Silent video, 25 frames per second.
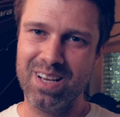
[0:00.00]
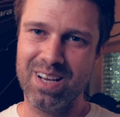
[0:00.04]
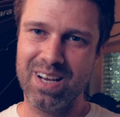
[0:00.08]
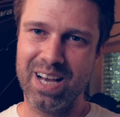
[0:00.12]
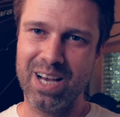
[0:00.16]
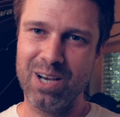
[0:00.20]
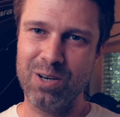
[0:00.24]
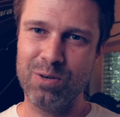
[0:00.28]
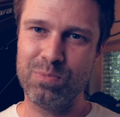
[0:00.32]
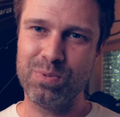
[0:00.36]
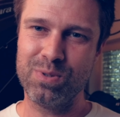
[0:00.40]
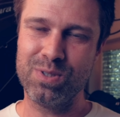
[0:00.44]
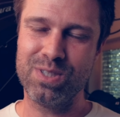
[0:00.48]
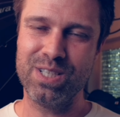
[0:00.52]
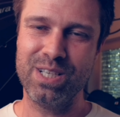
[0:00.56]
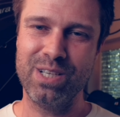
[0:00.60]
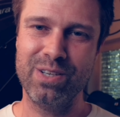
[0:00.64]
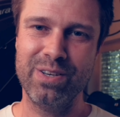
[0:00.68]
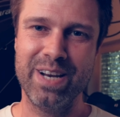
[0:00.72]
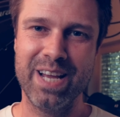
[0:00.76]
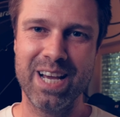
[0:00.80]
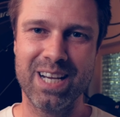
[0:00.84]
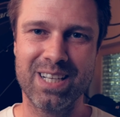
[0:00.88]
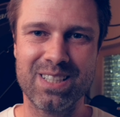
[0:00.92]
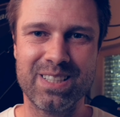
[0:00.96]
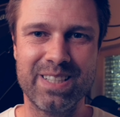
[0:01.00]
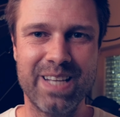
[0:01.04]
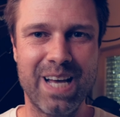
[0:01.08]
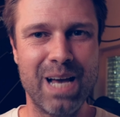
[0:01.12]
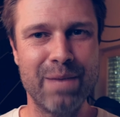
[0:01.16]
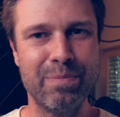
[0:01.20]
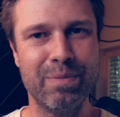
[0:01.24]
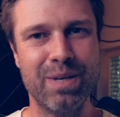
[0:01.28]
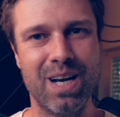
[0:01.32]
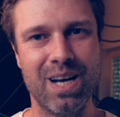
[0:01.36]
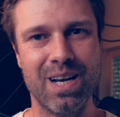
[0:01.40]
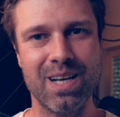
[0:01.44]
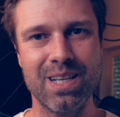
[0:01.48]
I hope to see you next
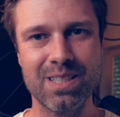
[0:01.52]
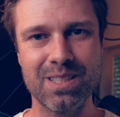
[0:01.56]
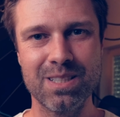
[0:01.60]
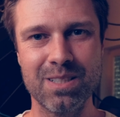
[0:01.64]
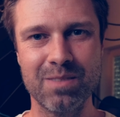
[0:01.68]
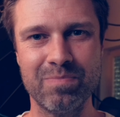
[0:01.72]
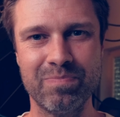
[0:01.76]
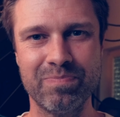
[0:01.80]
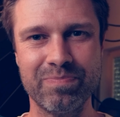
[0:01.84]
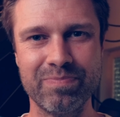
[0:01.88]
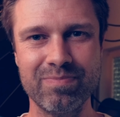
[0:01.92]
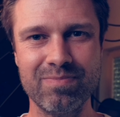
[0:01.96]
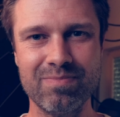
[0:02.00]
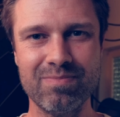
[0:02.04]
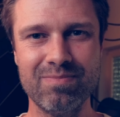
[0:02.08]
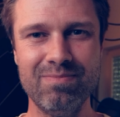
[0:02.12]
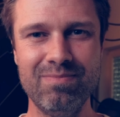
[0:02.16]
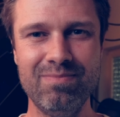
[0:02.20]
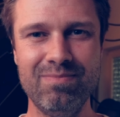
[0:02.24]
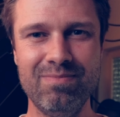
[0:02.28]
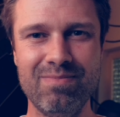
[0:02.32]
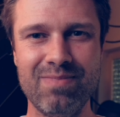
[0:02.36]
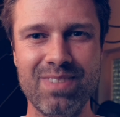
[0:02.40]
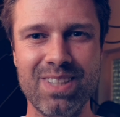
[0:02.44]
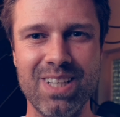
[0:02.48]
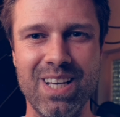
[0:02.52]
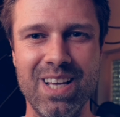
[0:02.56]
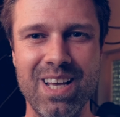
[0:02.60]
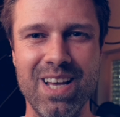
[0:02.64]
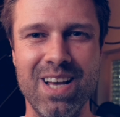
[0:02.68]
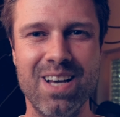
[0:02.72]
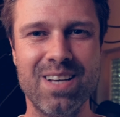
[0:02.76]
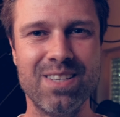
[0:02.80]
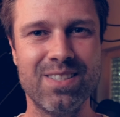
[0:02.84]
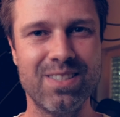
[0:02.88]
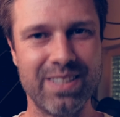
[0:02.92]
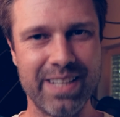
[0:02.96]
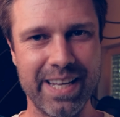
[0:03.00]
time, guys.
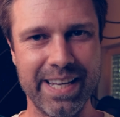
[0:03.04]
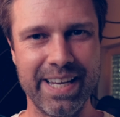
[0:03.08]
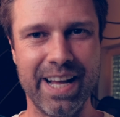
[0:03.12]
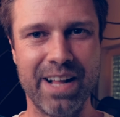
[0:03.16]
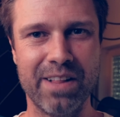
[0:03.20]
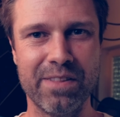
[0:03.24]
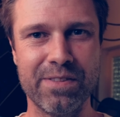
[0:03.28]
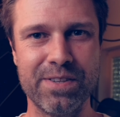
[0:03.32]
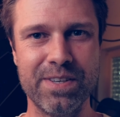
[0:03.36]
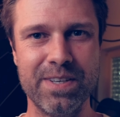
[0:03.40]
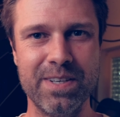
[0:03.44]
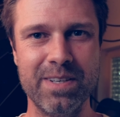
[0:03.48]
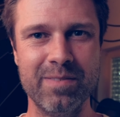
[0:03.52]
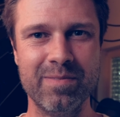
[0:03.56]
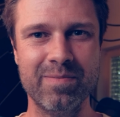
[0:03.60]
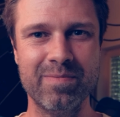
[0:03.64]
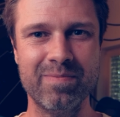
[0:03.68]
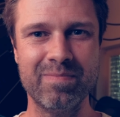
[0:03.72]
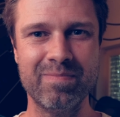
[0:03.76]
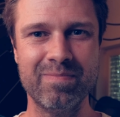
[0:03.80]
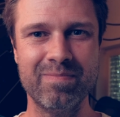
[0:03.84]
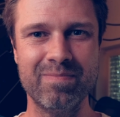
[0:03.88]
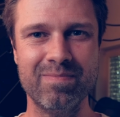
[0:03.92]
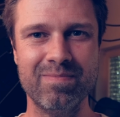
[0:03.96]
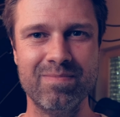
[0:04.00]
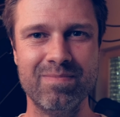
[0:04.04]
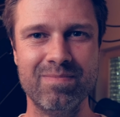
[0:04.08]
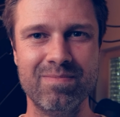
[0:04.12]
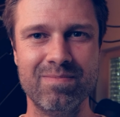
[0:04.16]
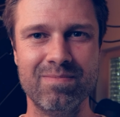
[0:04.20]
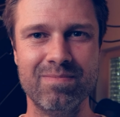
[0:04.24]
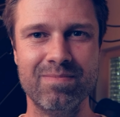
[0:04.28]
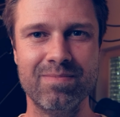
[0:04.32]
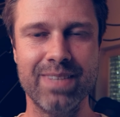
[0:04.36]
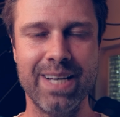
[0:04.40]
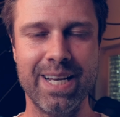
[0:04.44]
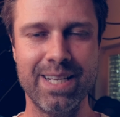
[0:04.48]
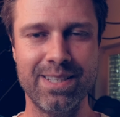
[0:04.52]
Stay healthy
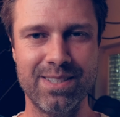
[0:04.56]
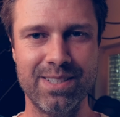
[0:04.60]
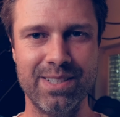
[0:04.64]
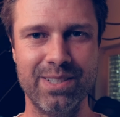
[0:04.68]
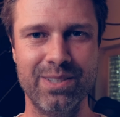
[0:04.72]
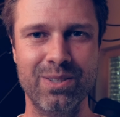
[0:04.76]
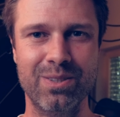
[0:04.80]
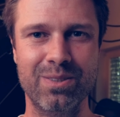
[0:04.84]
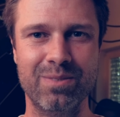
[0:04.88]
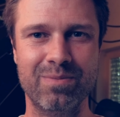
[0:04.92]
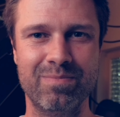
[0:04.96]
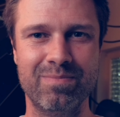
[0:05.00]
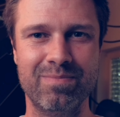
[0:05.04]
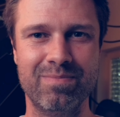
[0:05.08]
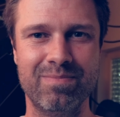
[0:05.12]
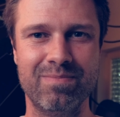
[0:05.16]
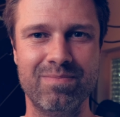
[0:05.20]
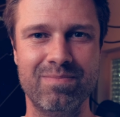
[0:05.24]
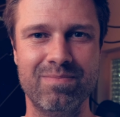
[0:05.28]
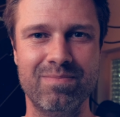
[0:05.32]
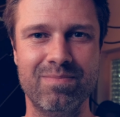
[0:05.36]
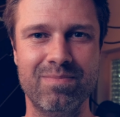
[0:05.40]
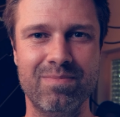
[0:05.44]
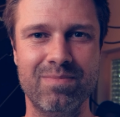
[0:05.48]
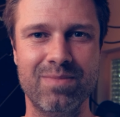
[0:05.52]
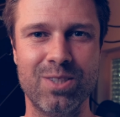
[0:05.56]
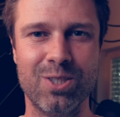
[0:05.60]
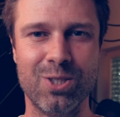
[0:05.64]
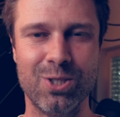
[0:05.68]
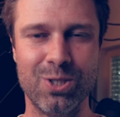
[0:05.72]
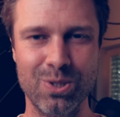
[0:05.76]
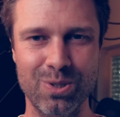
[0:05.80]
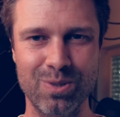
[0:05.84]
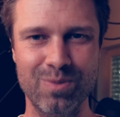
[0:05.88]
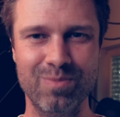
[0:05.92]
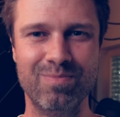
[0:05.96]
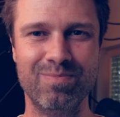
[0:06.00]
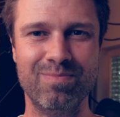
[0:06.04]
and see you
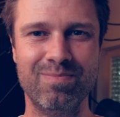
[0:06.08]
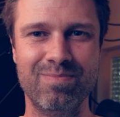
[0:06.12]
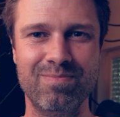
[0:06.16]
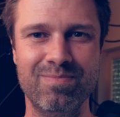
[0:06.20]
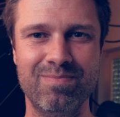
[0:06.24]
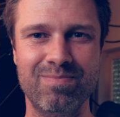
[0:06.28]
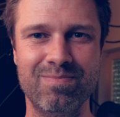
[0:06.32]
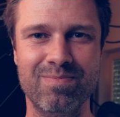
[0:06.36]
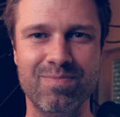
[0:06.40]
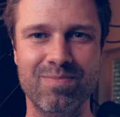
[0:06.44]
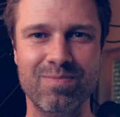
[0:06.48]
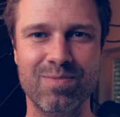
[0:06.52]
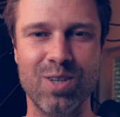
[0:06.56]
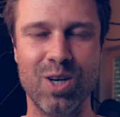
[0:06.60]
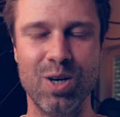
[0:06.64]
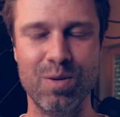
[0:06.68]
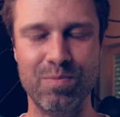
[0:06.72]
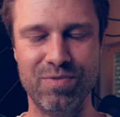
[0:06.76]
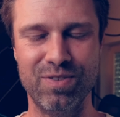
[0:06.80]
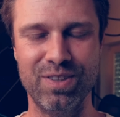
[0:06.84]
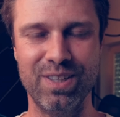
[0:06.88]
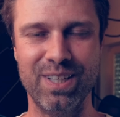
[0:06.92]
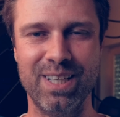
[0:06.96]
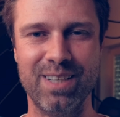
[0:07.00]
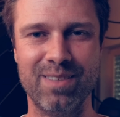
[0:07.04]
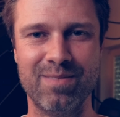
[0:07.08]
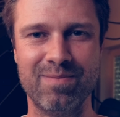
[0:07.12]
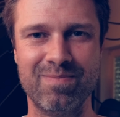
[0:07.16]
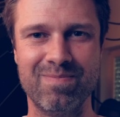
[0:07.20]
soon, hopefully.